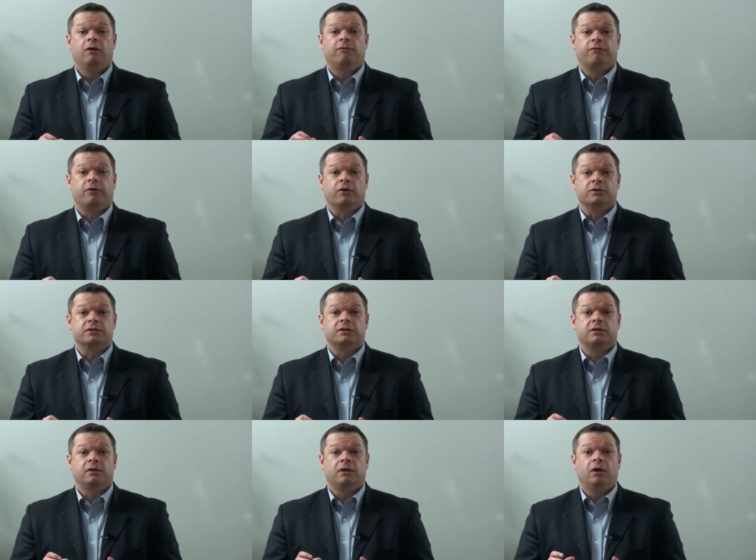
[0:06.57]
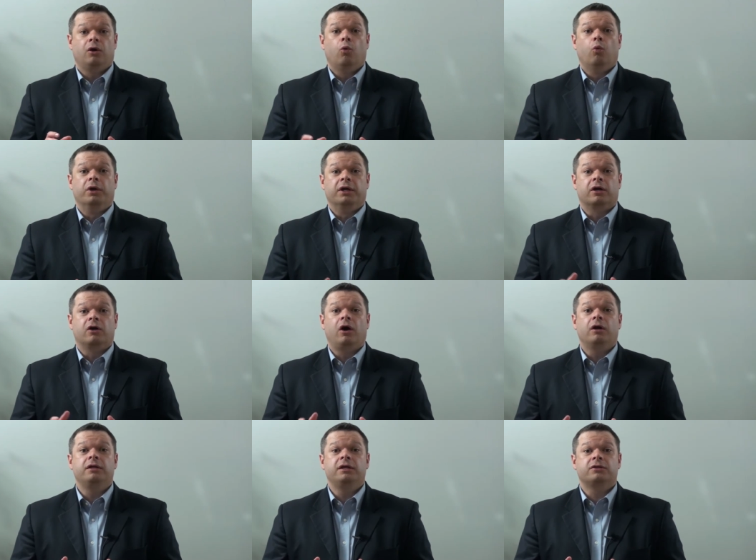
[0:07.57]
First, when you
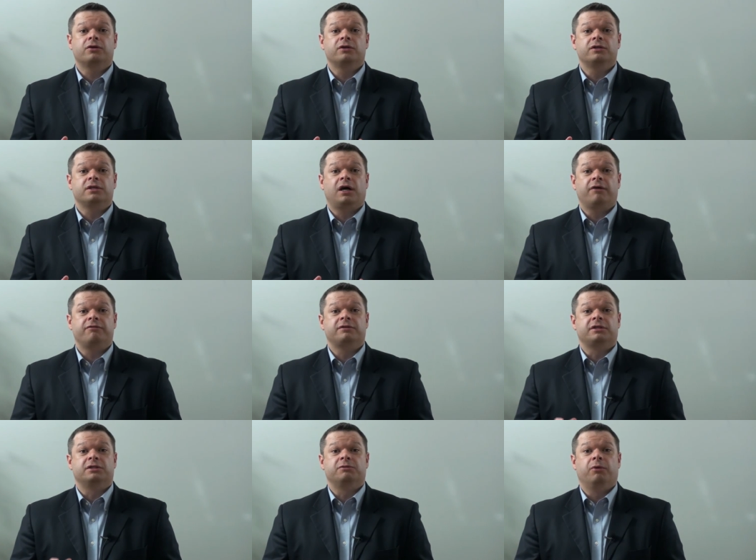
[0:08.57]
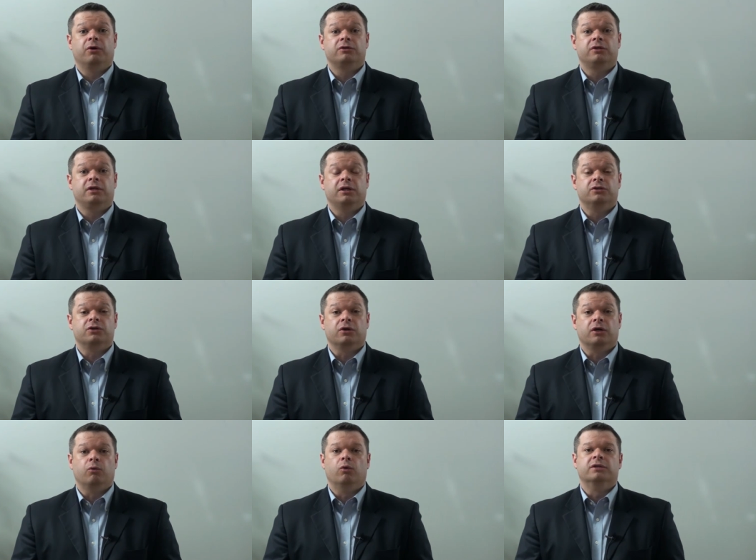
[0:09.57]
called the attorney's office and spoke to the
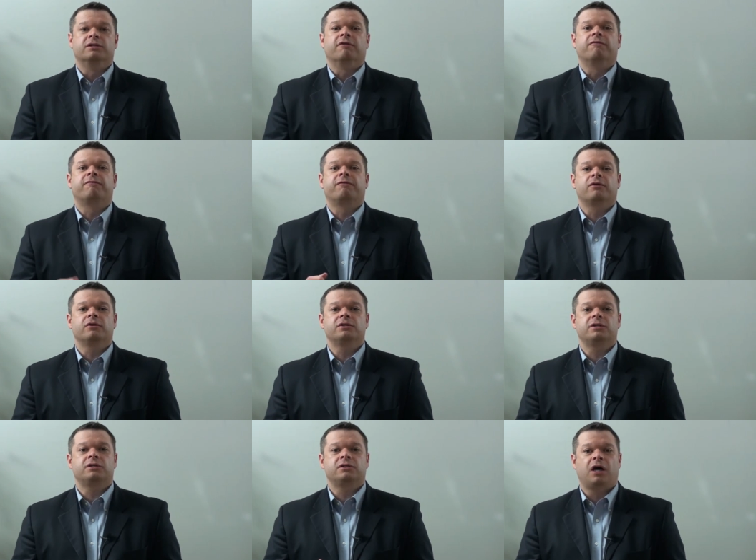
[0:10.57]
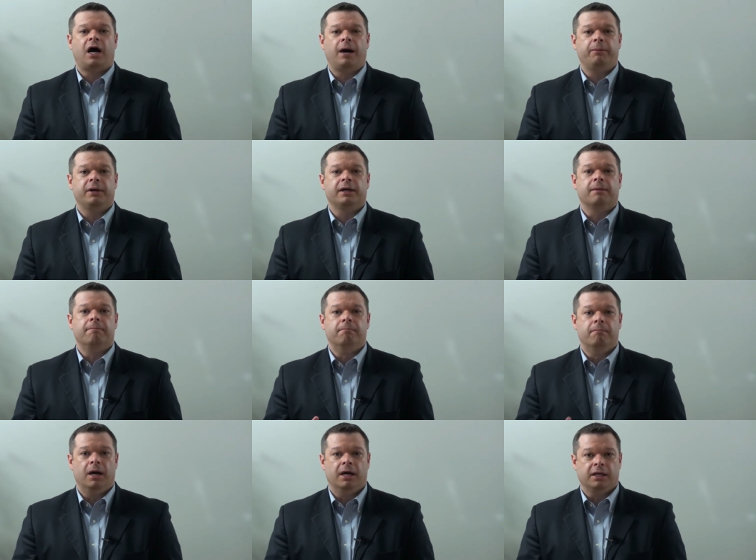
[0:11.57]
attorney, was the first topic
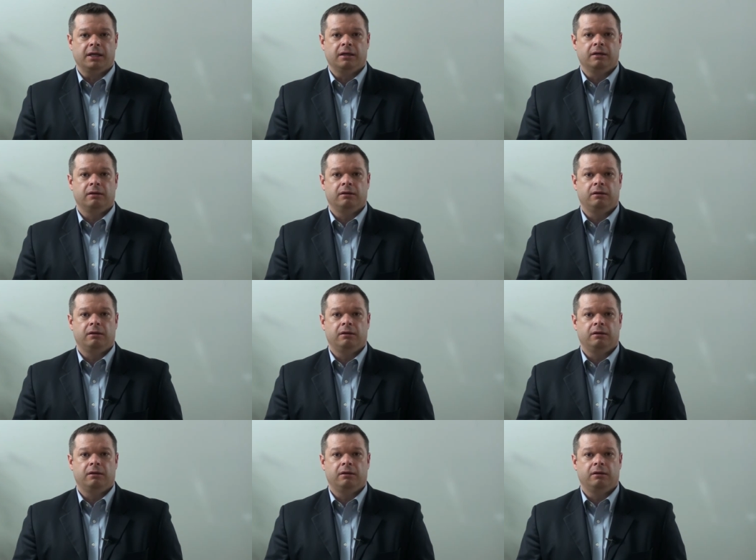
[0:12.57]
money?